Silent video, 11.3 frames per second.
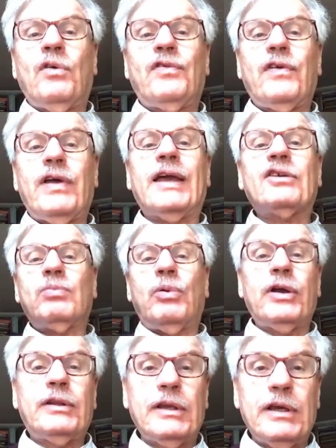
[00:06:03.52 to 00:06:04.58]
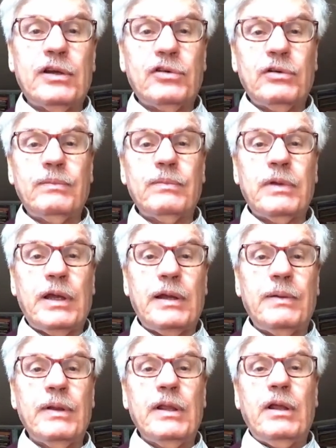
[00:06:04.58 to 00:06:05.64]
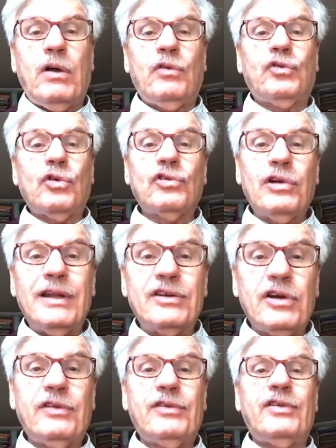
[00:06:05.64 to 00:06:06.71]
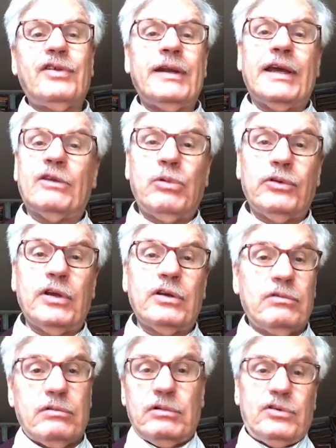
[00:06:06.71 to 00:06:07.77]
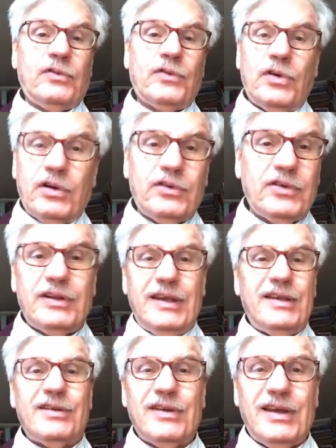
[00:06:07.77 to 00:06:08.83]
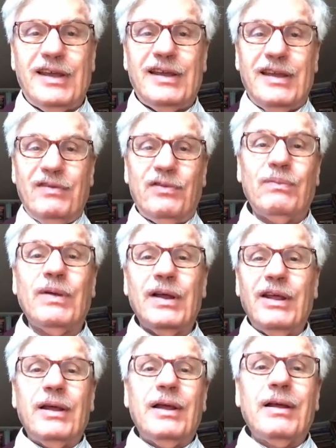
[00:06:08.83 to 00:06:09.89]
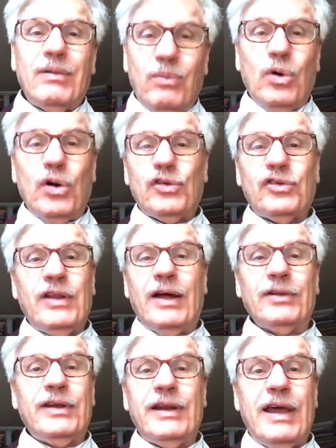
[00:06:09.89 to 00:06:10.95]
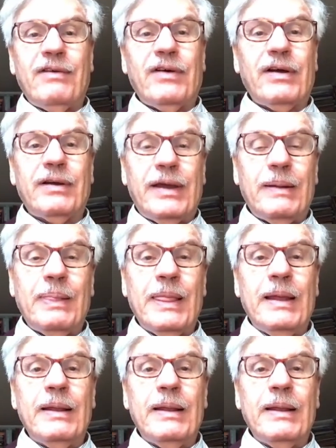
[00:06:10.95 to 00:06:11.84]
of exploitation, of social injustice and exploitation, which of course it is even worse now than ever. Yeah?